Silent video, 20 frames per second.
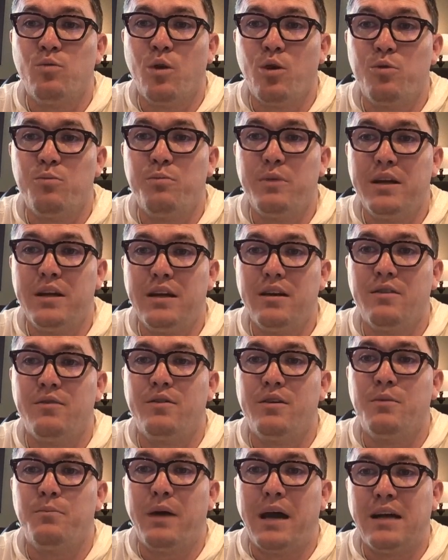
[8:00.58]
wrote many
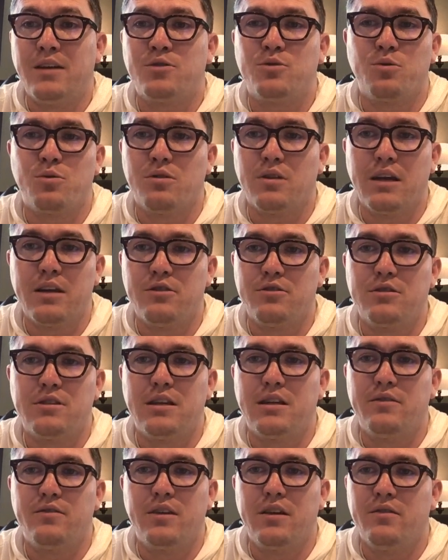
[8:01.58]
of the pastoral letters
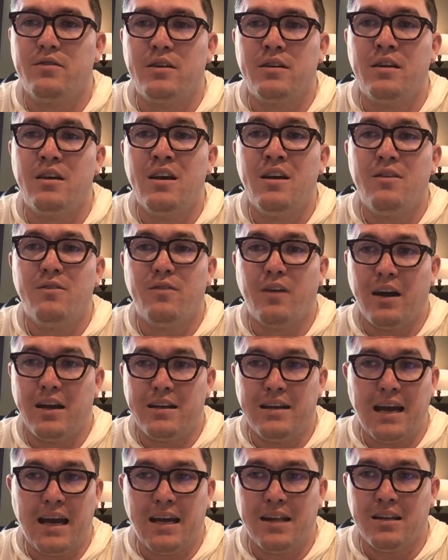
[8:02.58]
that have given
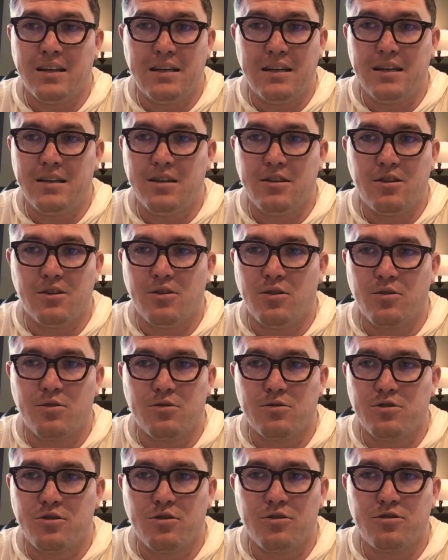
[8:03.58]
vitality to the
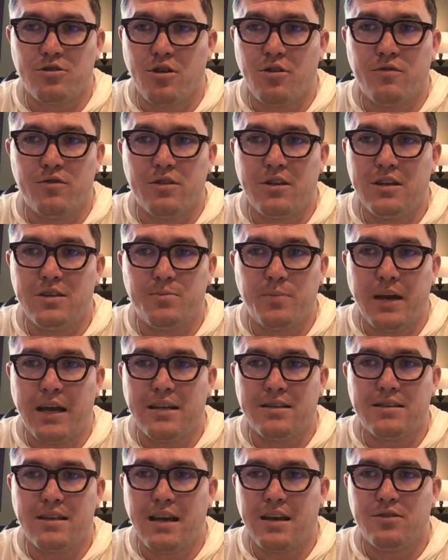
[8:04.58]
local church over these
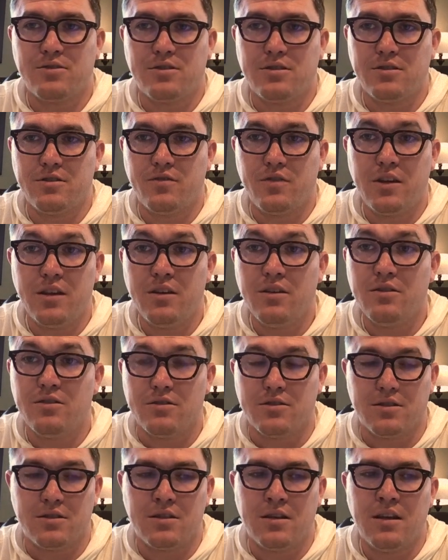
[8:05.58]
past thousands of
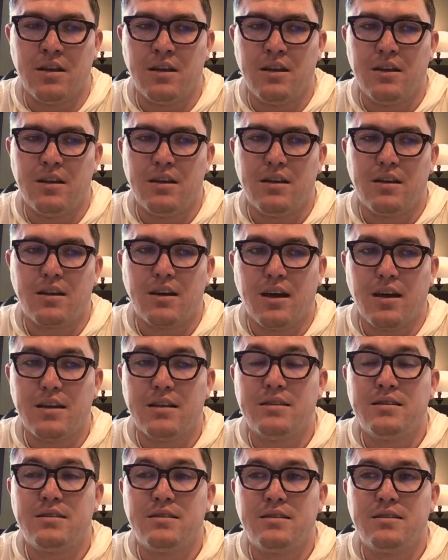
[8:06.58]
years. God
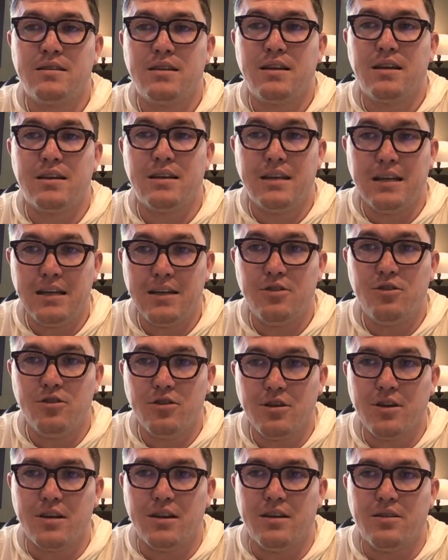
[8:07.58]
is indeed
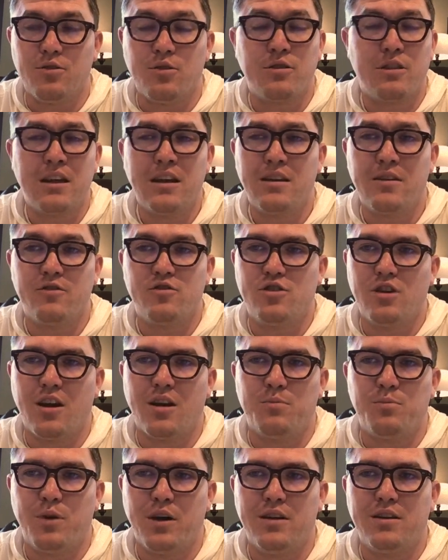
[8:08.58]
good. Or think of
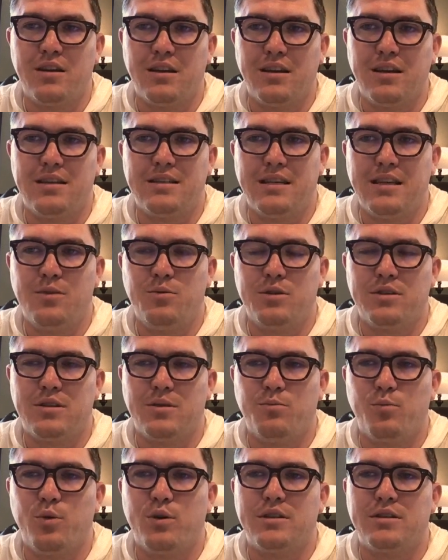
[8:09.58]
John Bunyan as he was
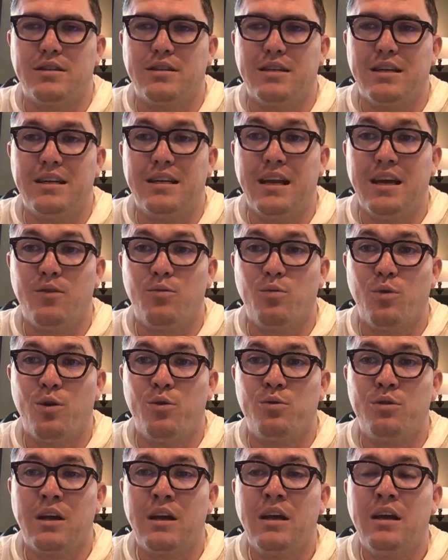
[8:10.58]
imprisoned and yet
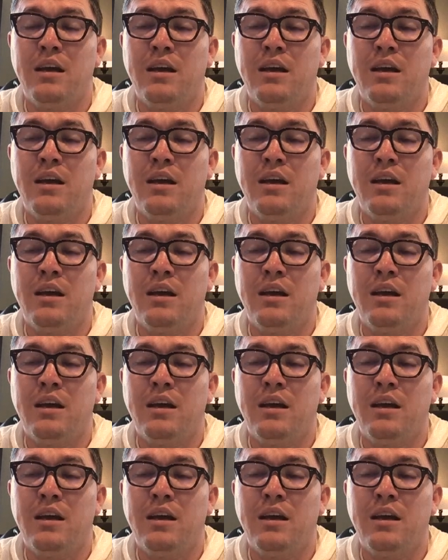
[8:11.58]
wrote